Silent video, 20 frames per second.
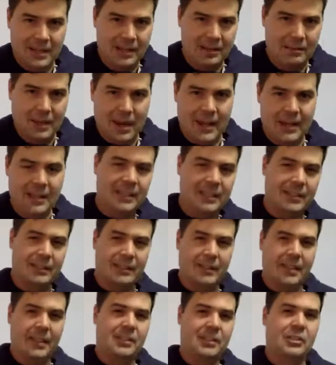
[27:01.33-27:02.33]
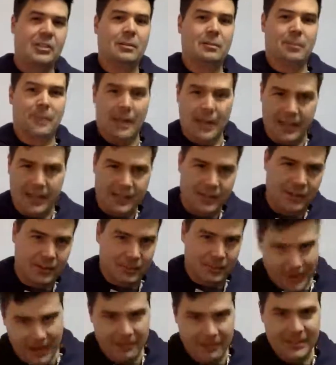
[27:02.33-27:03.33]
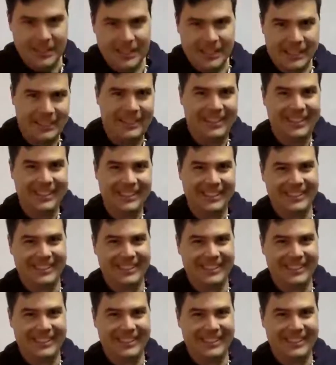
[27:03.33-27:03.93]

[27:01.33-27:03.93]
in my dissertation, but I survived it. Like,